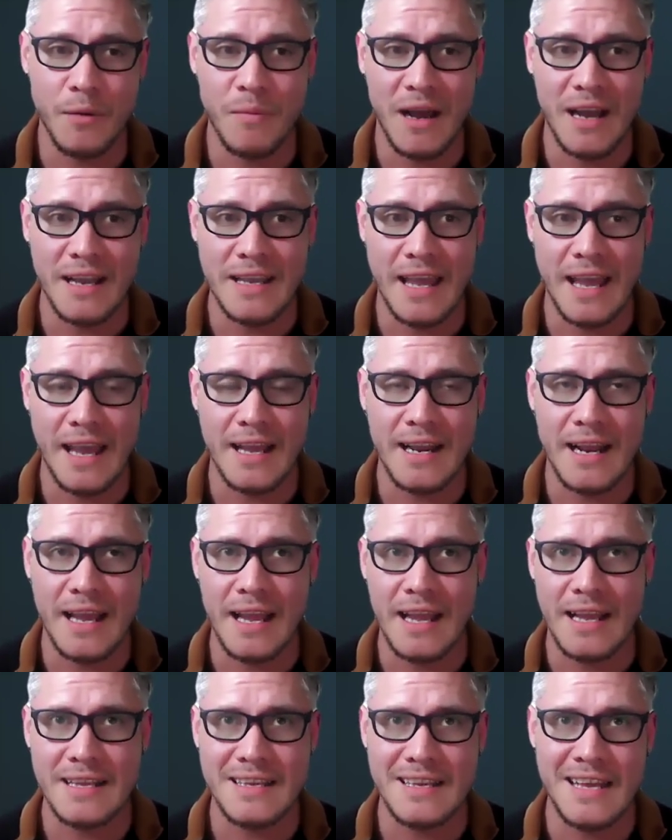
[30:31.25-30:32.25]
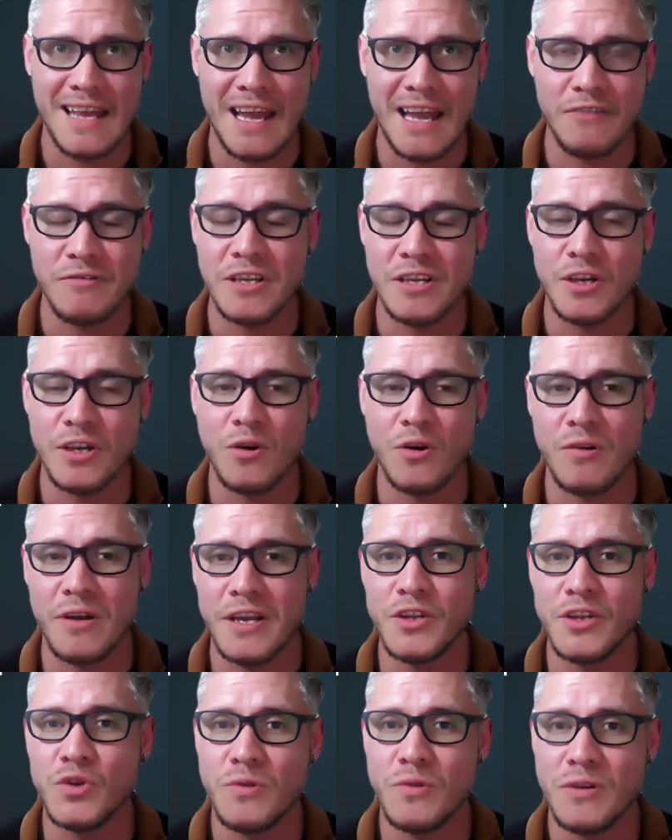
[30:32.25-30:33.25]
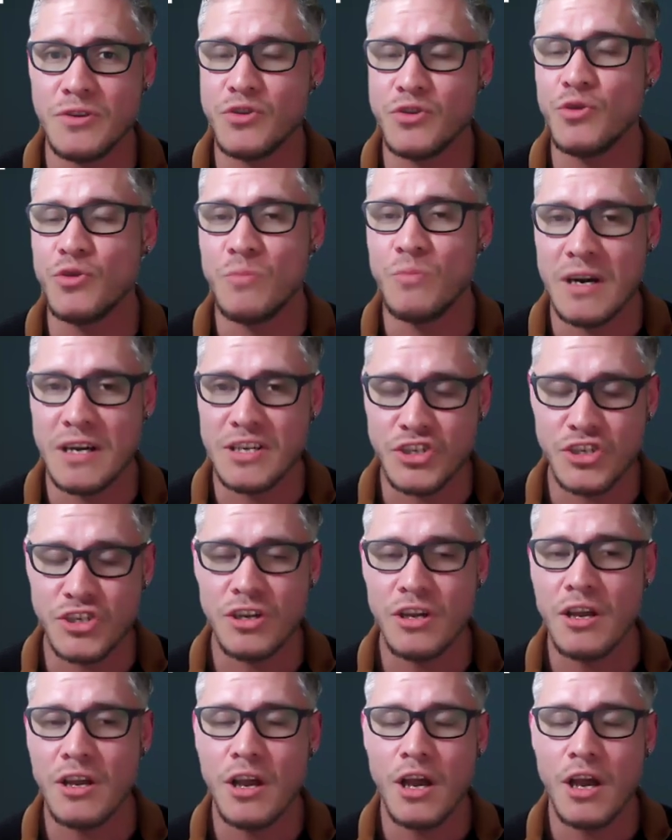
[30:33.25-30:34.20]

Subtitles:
Again, I can't really go into it too much,